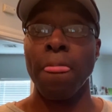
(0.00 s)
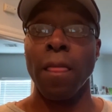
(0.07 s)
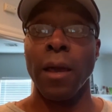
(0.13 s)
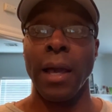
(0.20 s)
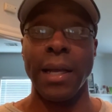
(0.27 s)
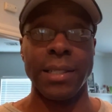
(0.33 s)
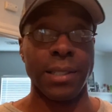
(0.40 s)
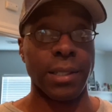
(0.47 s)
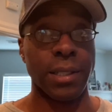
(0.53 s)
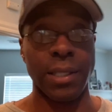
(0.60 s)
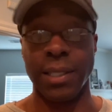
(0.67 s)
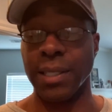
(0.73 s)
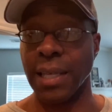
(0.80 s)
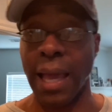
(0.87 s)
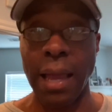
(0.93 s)
It's the
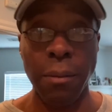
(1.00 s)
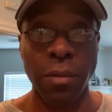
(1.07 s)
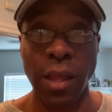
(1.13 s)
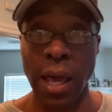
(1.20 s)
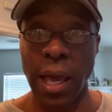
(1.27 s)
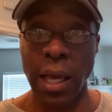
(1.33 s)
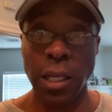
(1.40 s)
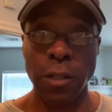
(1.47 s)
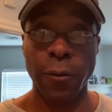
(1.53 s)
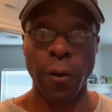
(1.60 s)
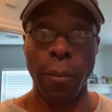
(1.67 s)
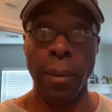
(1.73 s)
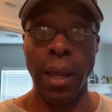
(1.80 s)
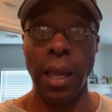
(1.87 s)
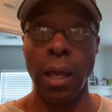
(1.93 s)
same things for
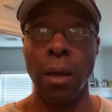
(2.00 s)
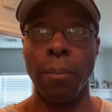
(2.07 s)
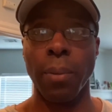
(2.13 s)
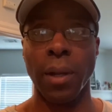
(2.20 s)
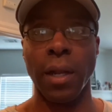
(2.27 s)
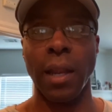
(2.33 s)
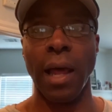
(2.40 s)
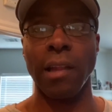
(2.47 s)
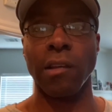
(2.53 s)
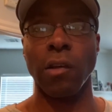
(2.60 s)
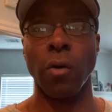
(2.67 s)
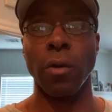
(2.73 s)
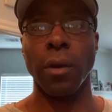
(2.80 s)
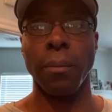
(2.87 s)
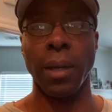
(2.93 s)
me, but that's
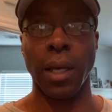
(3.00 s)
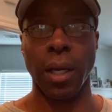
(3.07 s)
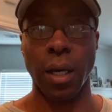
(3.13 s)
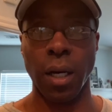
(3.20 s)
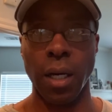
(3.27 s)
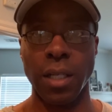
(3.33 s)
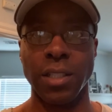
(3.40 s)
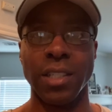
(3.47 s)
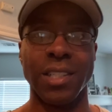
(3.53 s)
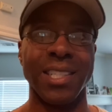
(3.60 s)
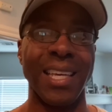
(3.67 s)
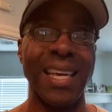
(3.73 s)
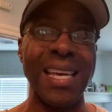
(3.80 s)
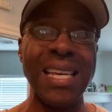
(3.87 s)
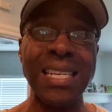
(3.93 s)
only because it's
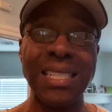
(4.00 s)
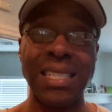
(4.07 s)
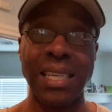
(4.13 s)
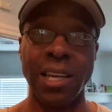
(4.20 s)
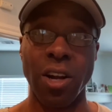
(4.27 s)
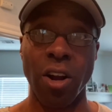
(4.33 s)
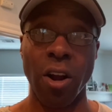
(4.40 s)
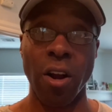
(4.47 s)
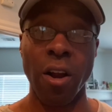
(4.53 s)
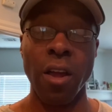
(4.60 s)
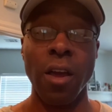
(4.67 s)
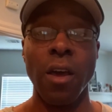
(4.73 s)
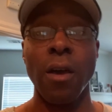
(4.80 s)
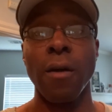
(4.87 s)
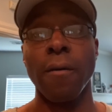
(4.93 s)
easier
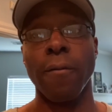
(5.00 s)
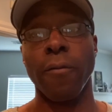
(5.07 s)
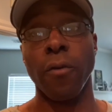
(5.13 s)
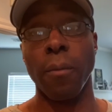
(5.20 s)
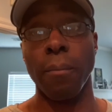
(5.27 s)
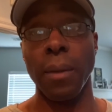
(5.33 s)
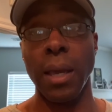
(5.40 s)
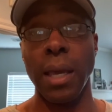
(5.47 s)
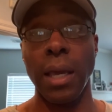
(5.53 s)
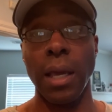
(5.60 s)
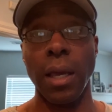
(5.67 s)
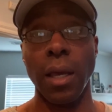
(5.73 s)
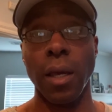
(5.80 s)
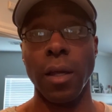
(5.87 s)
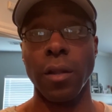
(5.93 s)
for
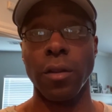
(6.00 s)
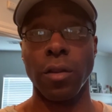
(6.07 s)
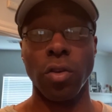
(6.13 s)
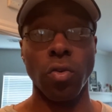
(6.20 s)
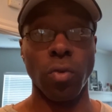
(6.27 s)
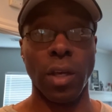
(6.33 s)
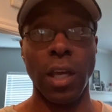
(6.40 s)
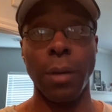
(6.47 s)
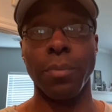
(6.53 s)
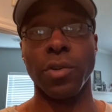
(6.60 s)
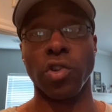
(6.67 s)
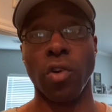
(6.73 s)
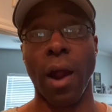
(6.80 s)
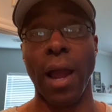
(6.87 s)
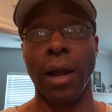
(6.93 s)
me to keep
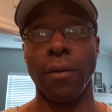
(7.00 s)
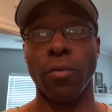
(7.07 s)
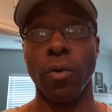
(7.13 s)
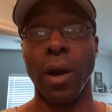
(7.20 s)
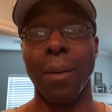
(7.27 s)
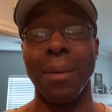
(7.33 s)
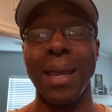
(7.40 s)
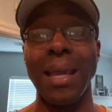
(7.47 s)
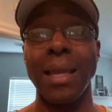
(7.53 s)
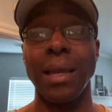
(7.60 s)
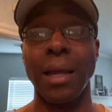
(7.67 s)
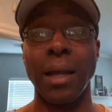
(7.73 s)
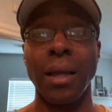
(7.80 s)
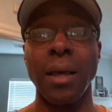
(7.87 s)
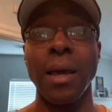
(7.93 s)
track of what I'm
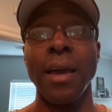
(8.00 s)
eating